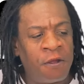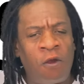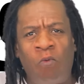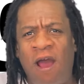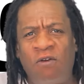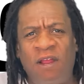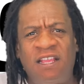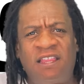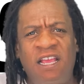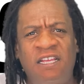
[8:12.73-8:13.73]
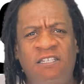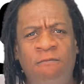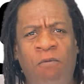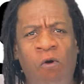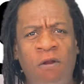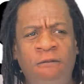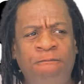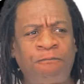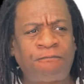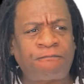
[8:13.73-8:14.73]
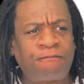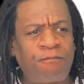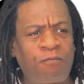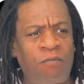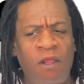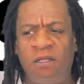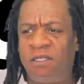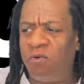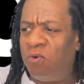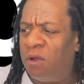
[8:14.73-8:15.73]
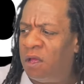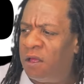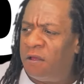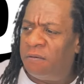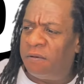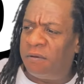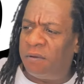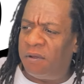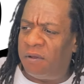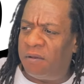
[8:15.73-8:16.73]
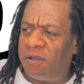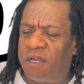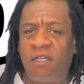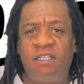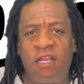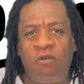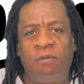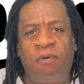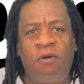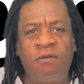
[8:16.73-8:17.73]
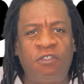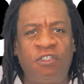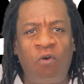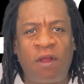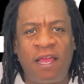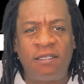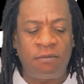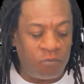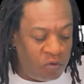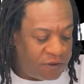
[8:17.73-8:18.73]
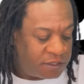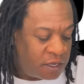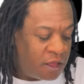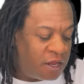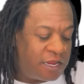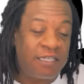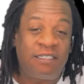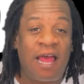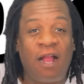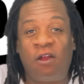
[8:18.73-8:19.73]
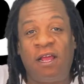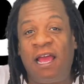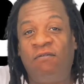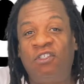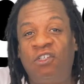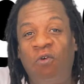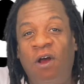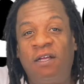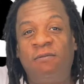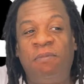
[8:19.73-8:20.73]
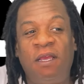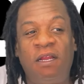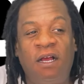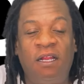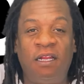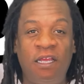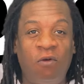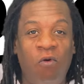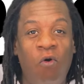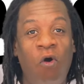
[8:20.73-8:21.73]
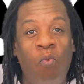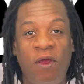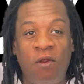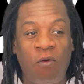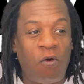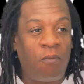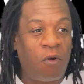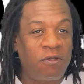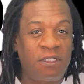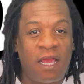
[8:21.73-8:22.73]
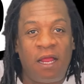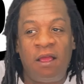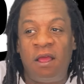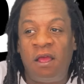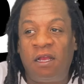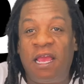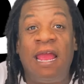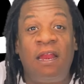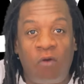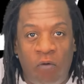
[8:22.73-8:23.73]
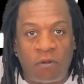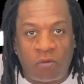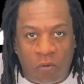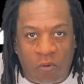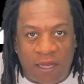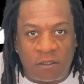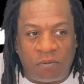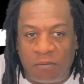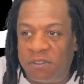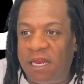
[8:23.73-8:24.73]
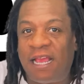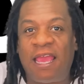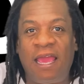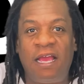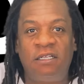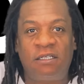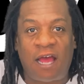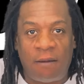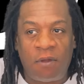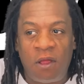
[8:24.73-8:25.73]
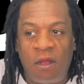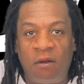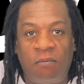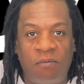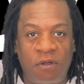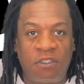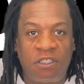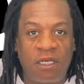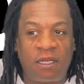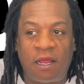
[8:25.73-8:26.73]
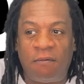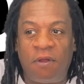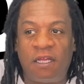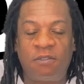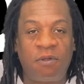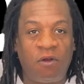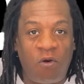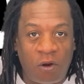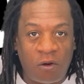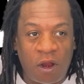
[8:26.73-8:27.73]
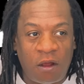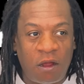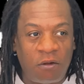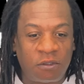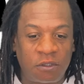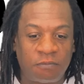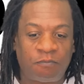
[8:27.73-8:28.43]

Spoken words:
Why do they think it's important to continue to put showcase movies that's not going to ever show us being a leader or a winner or a person that can overthrow white supremacy, that can stop the shit that has been going on in our cultures?